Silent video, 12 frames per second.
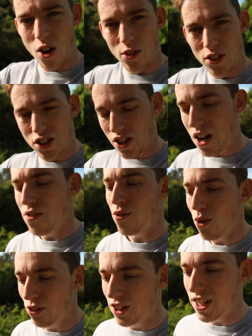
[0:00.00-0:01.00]
on the shelf
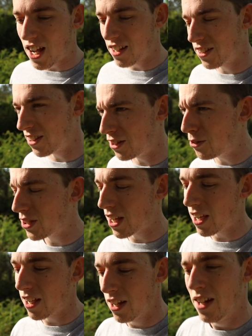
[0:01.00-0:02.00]
or on the desk and you
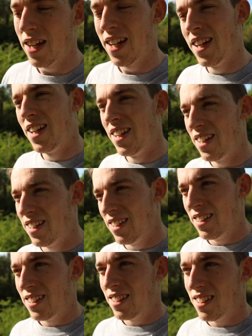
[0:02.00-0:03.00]
say,
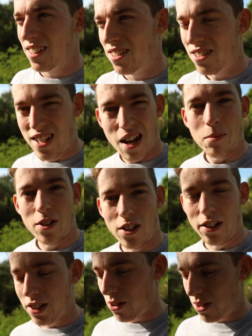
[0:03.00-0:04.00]
damn, I'd
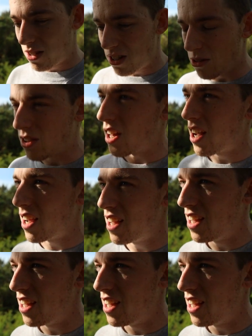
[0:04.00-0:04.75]
like to go out and use that.